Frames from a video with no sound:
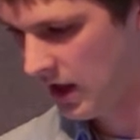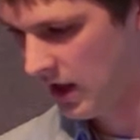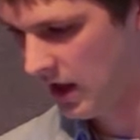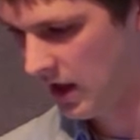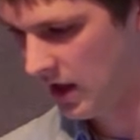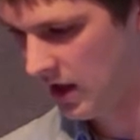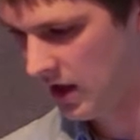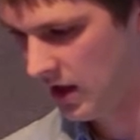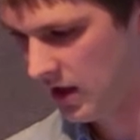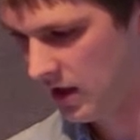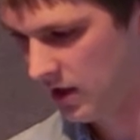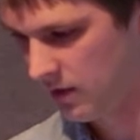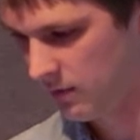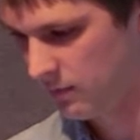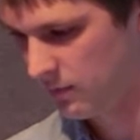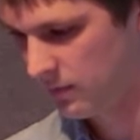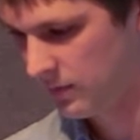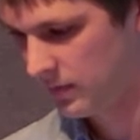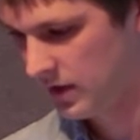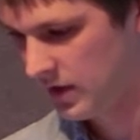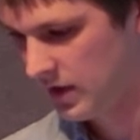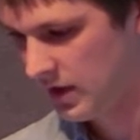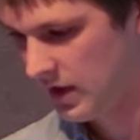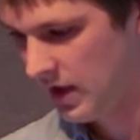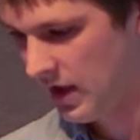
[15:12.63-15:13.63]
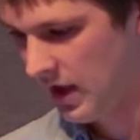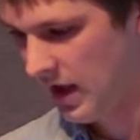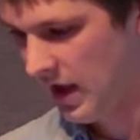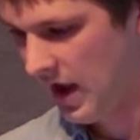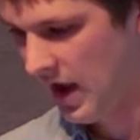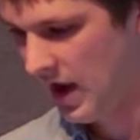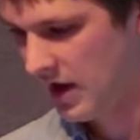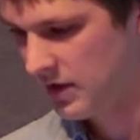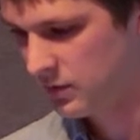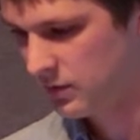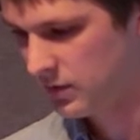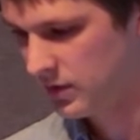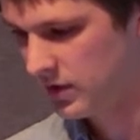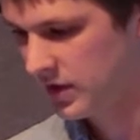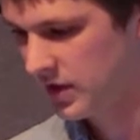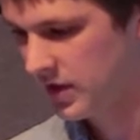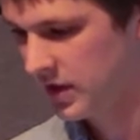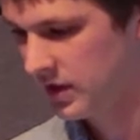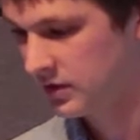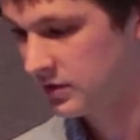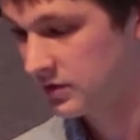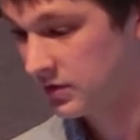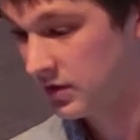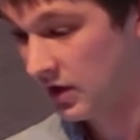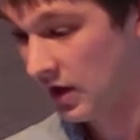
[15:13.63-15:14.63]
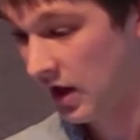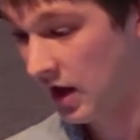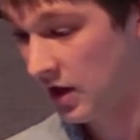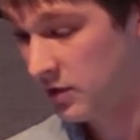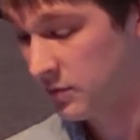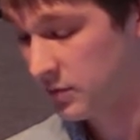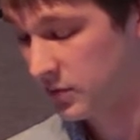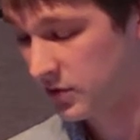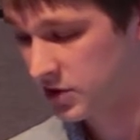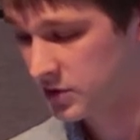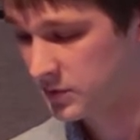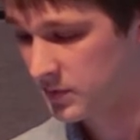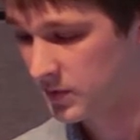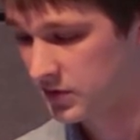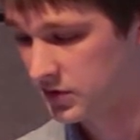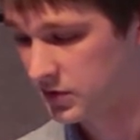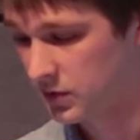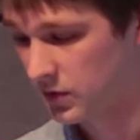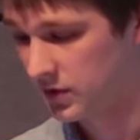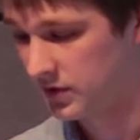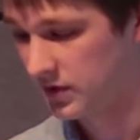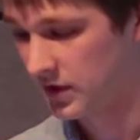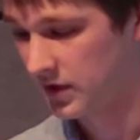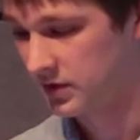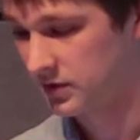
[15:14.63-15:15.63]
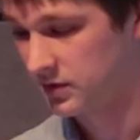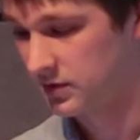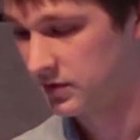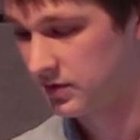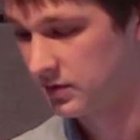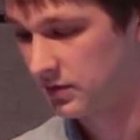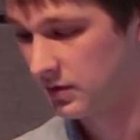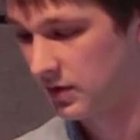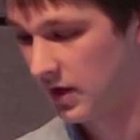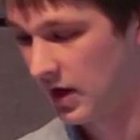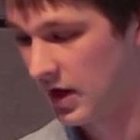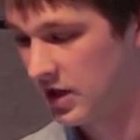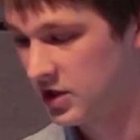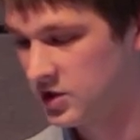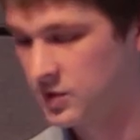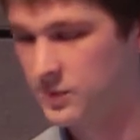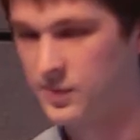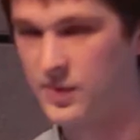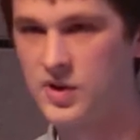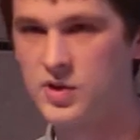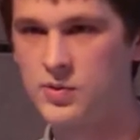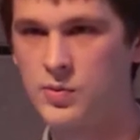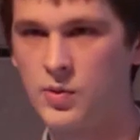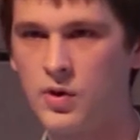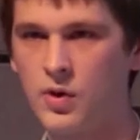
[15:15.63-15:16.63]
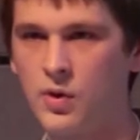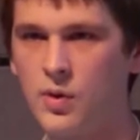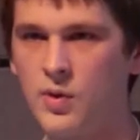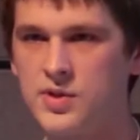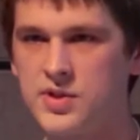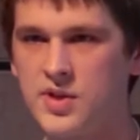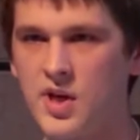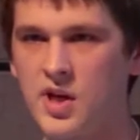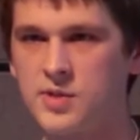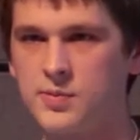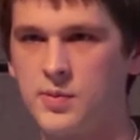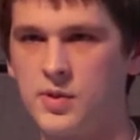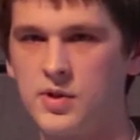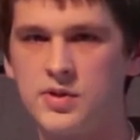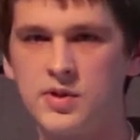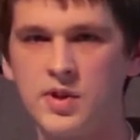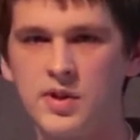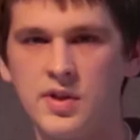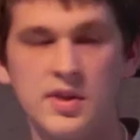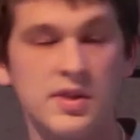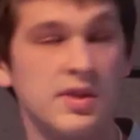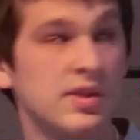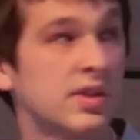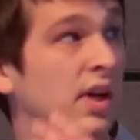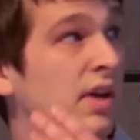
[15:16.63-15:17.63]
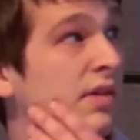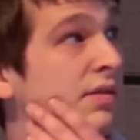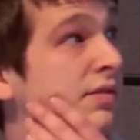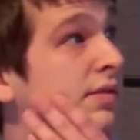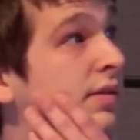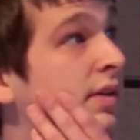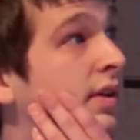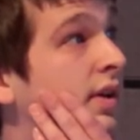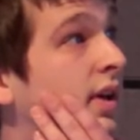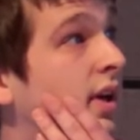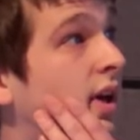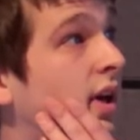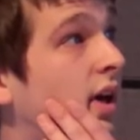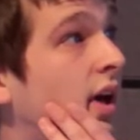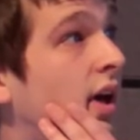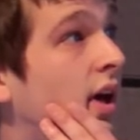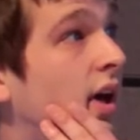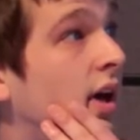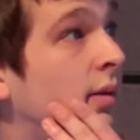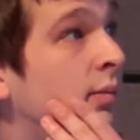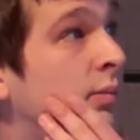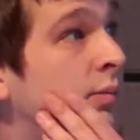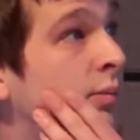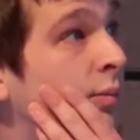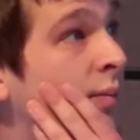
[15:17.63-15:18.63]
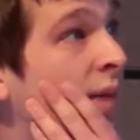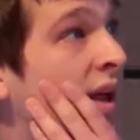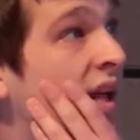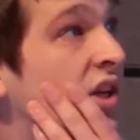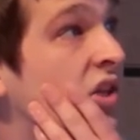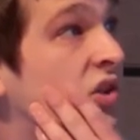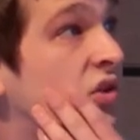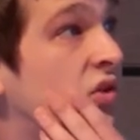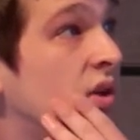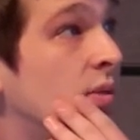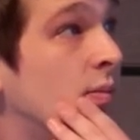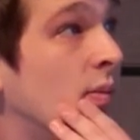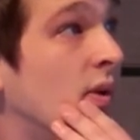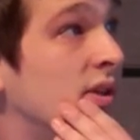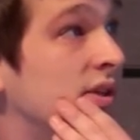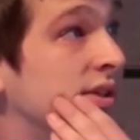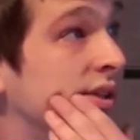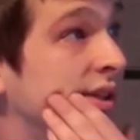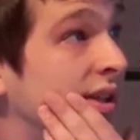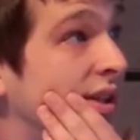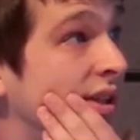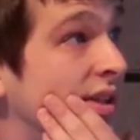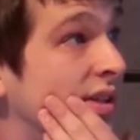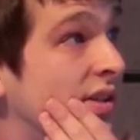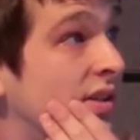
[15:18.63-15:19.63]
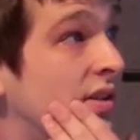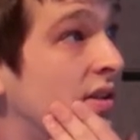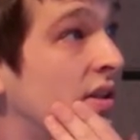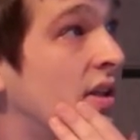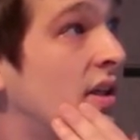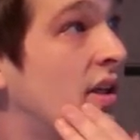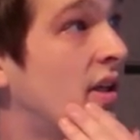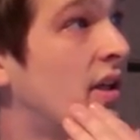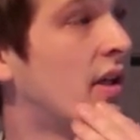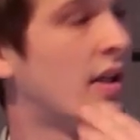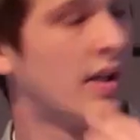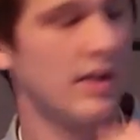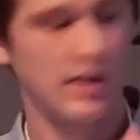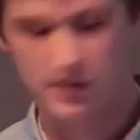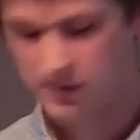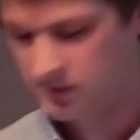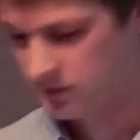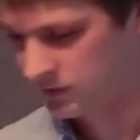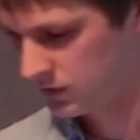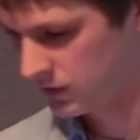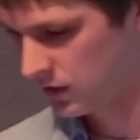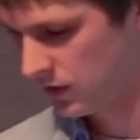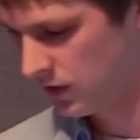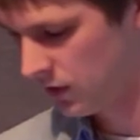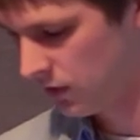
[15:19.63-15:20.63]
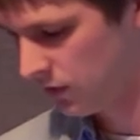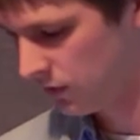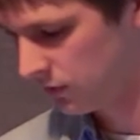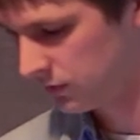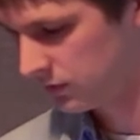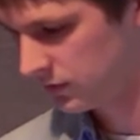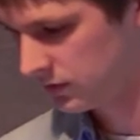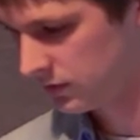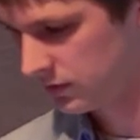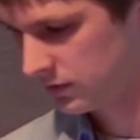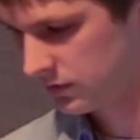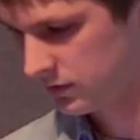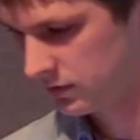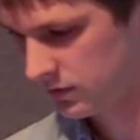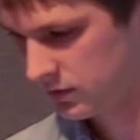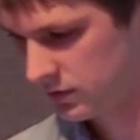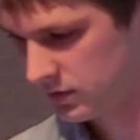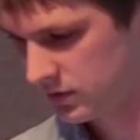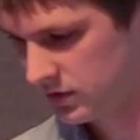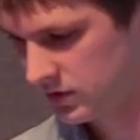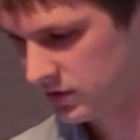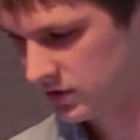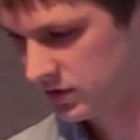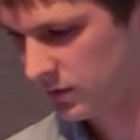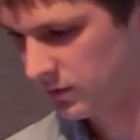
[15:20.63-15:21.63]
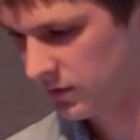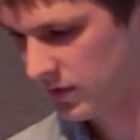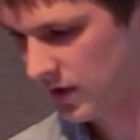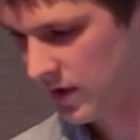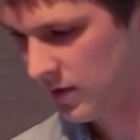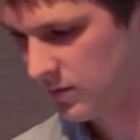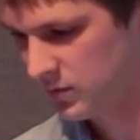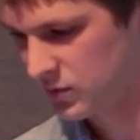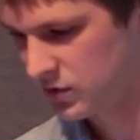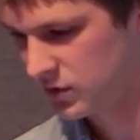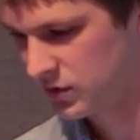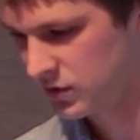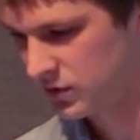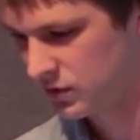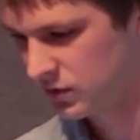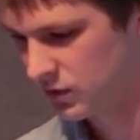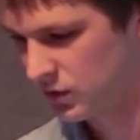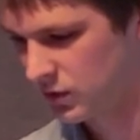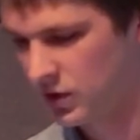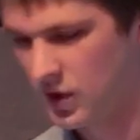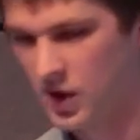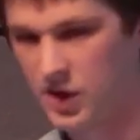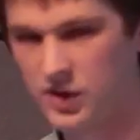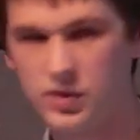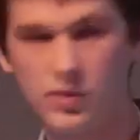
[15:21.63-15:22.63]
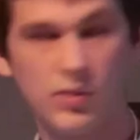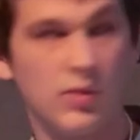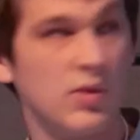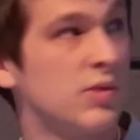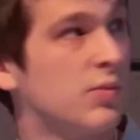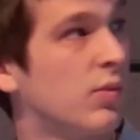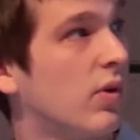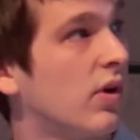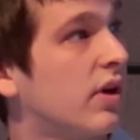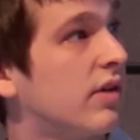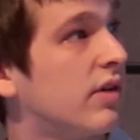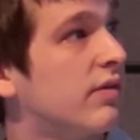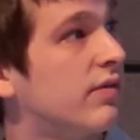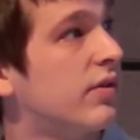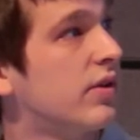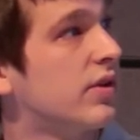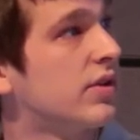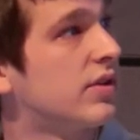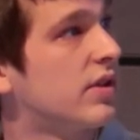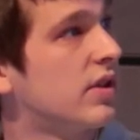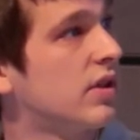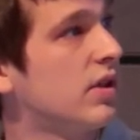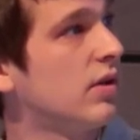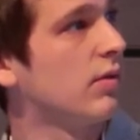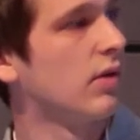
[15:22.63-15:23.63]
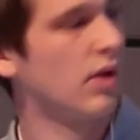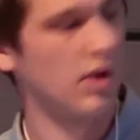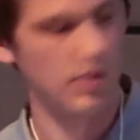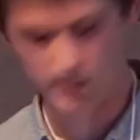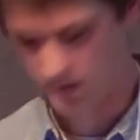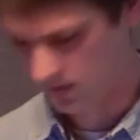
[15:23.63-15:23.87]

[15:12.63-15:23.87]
Um, and really, other participants noted that HCPs weren't always experts on this stuff, um, mainstream ones at least. So sometimes your doctor was more confused than you were